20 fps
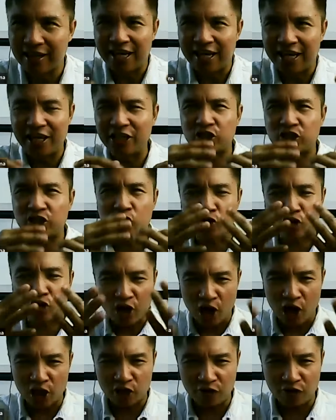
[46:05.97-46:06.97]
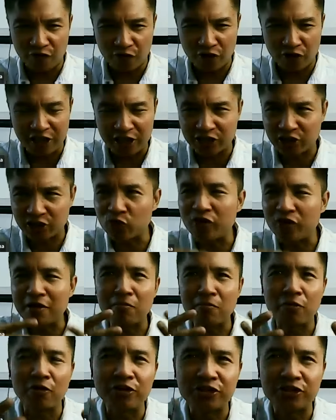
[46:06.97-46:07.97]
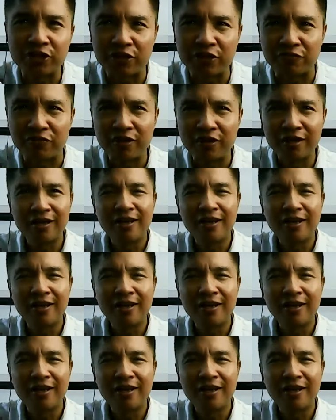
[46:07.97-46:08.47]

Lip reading: It is so colorful. It is so immersive.